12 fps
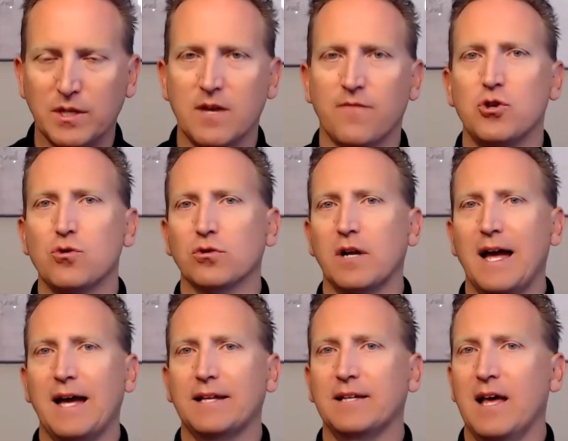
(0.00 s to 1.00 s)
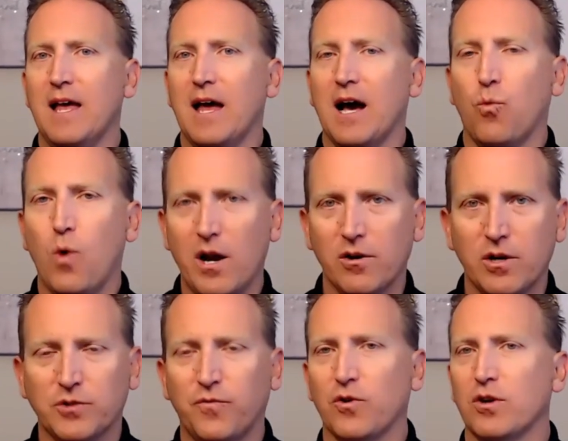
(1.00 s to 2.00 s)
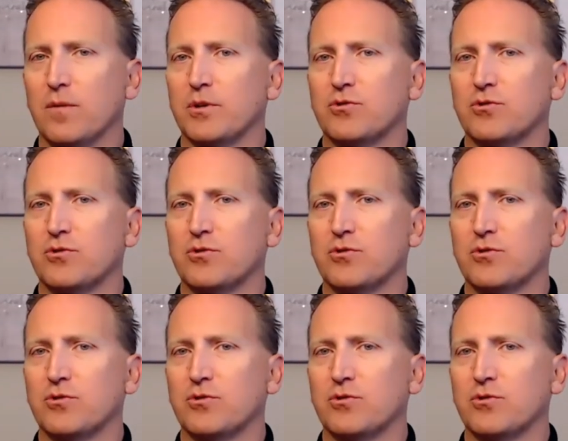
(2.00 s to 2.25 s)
If you are at a wirehouse firm,